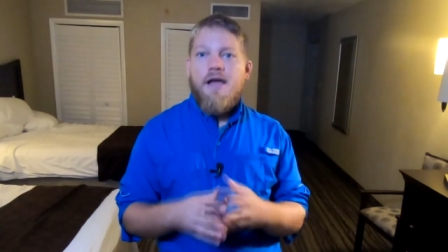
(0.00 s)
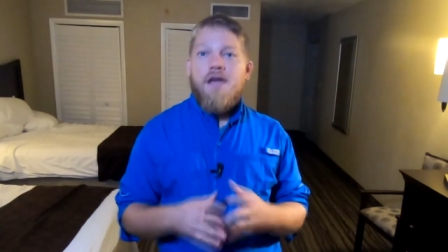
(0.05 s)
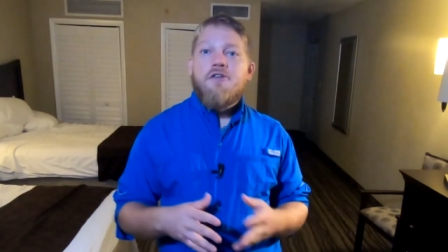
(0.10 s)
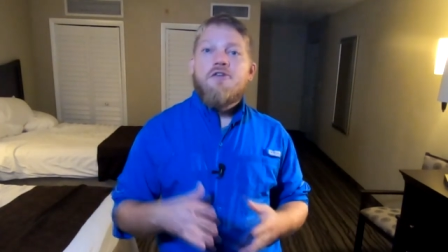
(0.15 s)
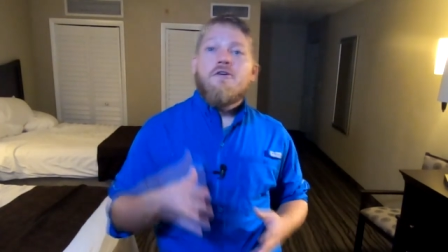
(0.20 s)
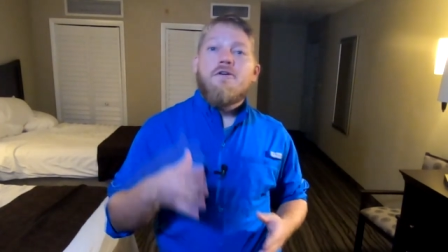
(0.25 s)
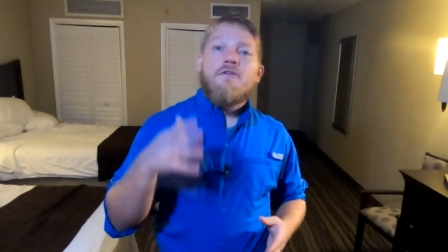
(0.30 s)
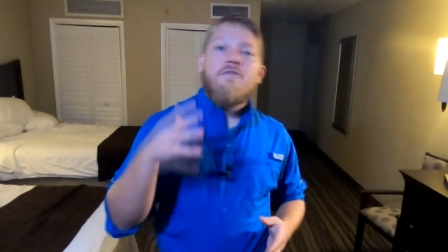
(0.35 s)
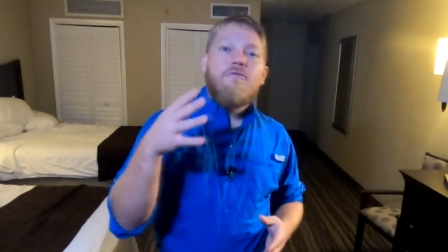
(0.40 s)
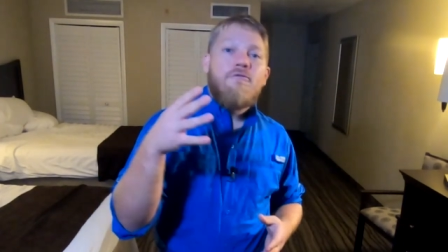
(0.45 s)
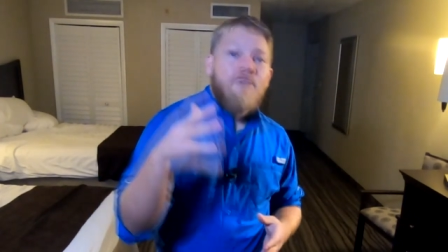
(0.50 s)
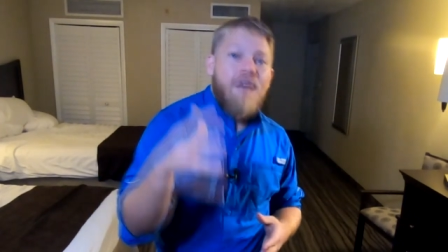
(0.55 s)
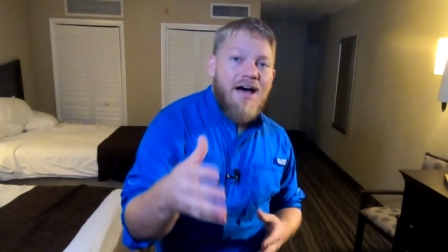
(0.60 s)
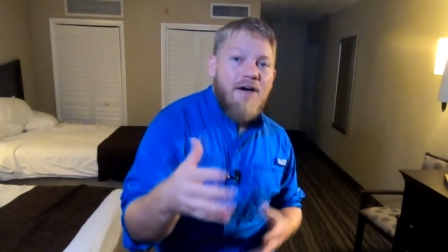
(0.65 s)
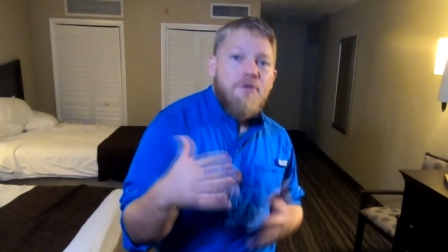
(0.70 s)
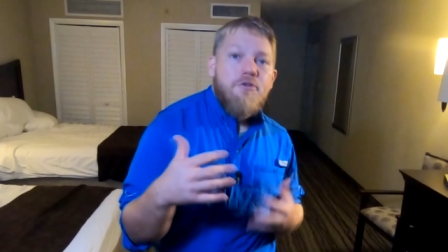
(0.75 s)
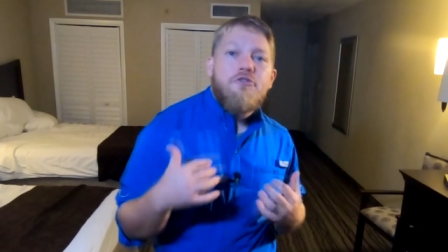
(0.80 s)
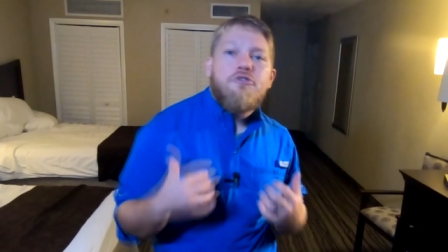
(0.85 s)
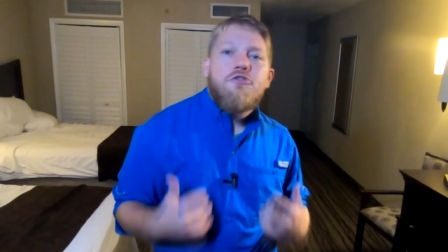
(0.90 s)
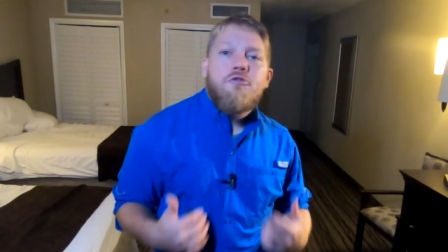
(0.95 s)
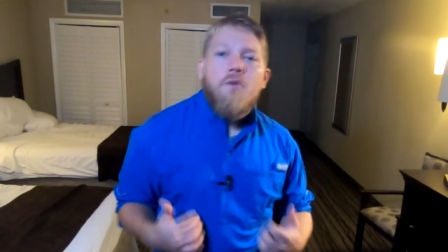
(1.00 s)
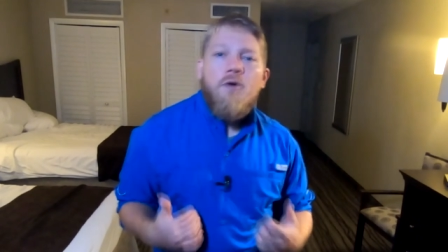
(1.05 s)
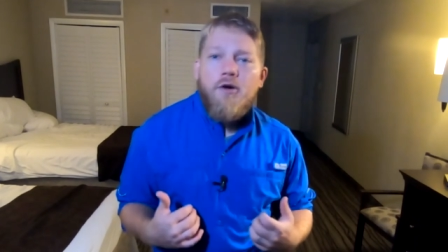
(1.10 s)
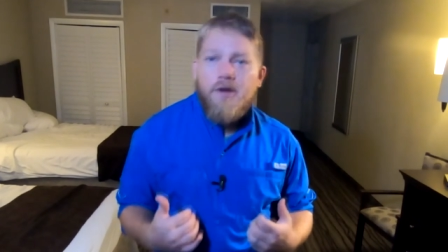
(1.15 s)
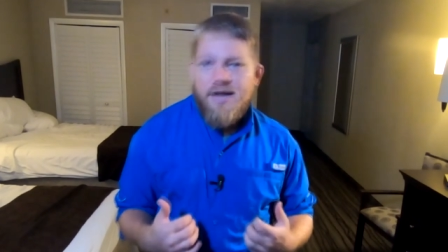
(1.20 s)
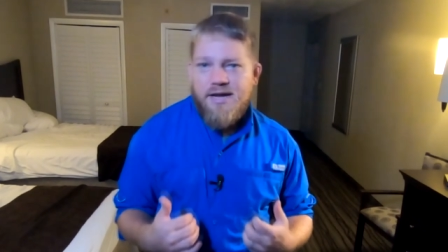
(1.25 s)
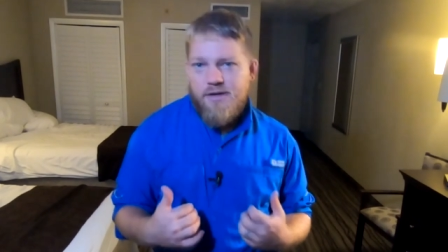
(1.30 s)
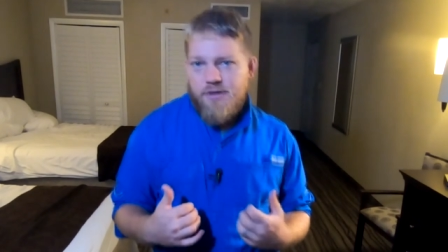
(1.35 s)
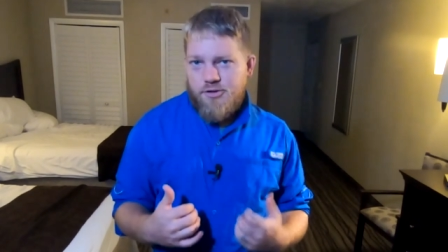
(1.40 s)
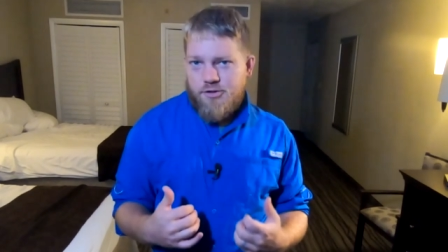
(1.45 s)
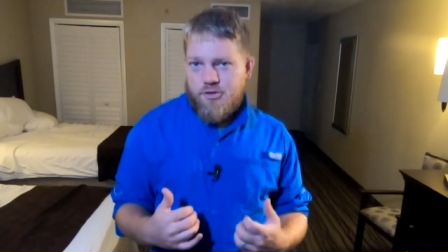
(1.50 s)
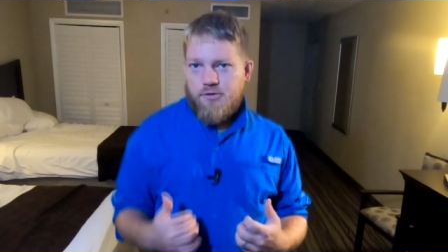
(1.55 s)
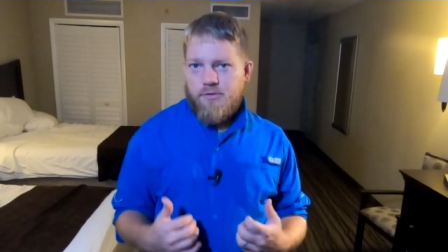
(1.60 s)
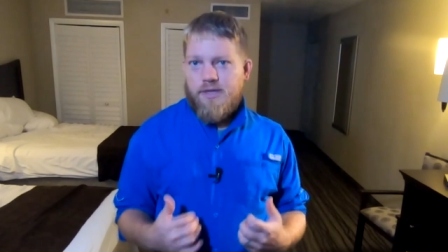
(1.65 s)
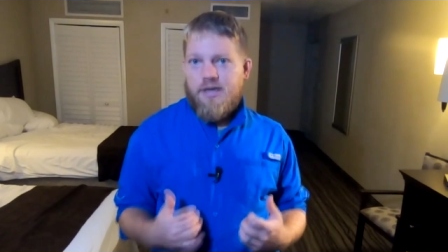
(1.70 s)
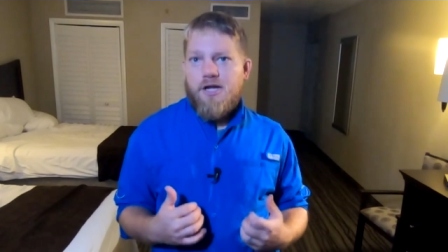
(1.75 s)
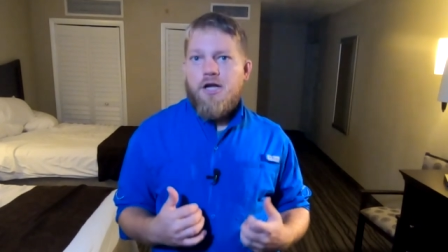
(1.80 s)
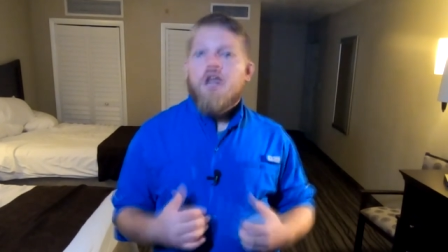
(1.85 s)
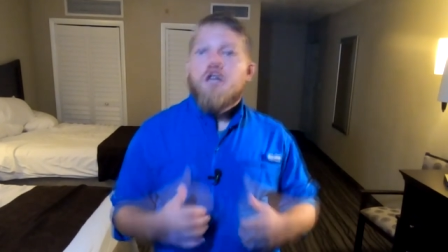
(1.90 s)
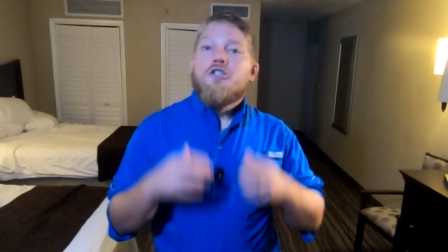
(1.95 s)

and you're of value to our industry.